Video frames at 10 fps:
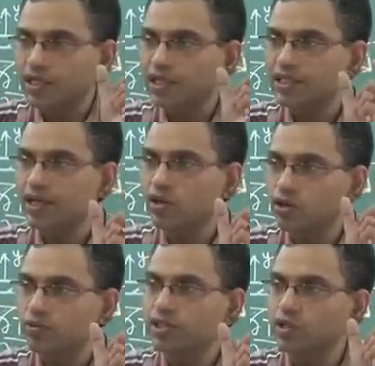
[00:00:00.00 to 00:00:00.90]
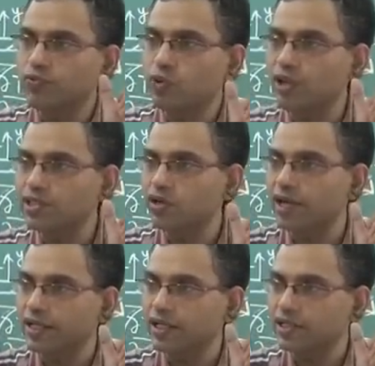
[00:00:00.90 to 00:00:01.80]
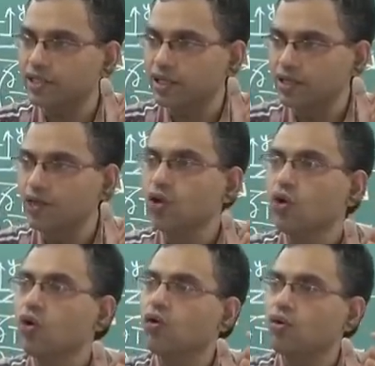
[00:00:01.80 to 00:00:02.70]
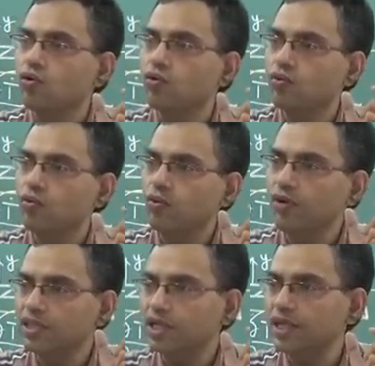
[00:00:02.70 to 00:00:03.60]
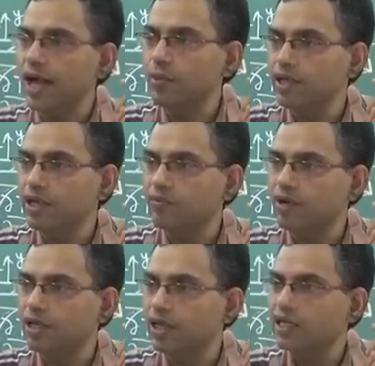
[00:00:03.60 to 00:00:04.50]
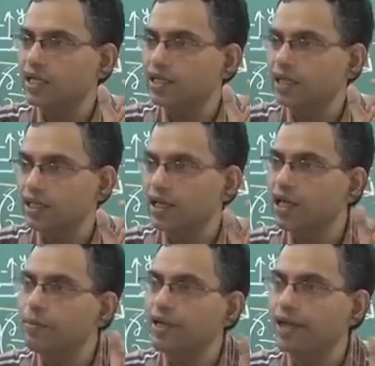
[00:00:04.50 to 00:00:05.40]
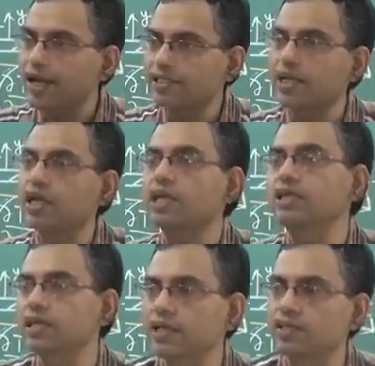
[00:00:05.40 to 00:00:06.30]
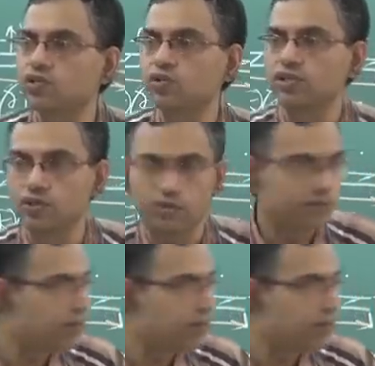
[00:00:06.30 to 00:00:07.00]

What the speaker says: region on which you focus your attention over the time interval delta t in the limit as delta t tends to 0.